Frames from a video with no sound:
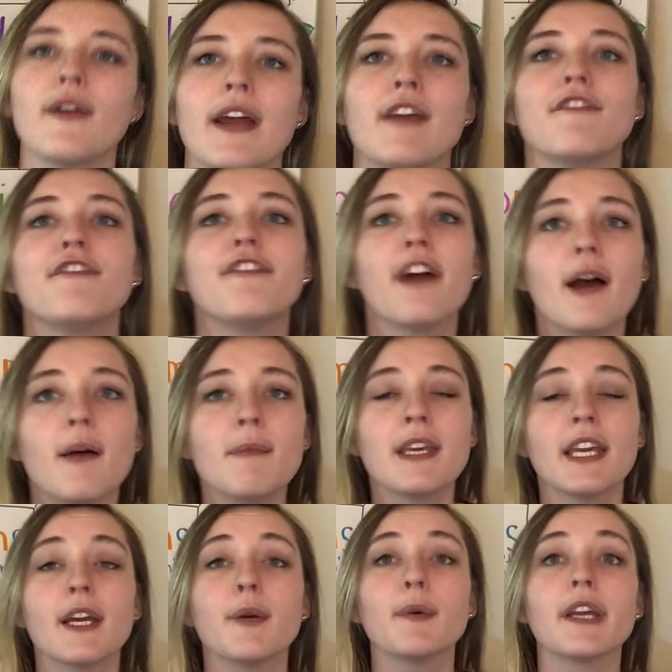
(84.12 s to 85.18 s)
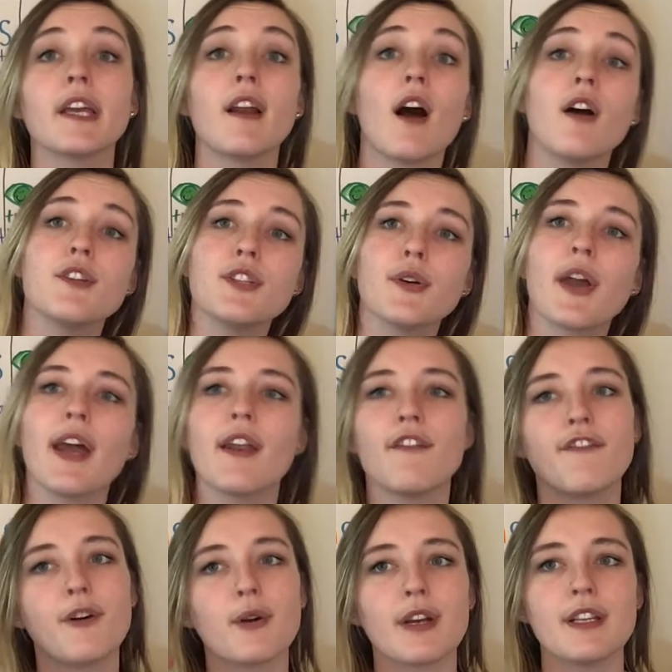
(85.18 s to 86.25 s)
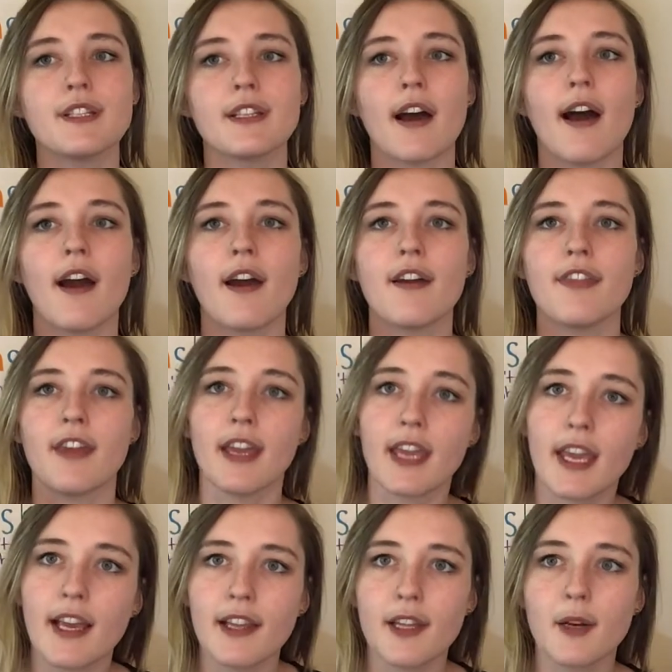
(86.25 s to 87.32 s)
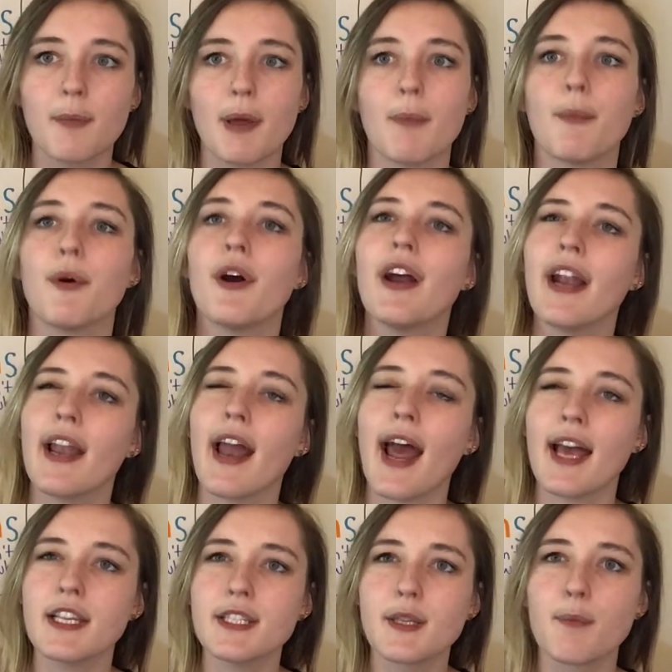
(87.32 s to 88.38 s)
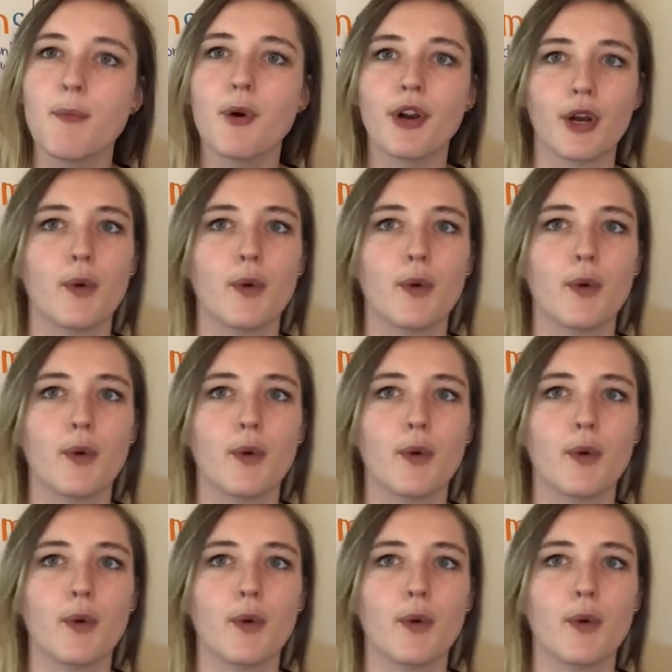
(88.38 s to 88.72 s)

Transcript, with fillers: Great. From here, we can also kind of focus our thinking a little bit more and ask more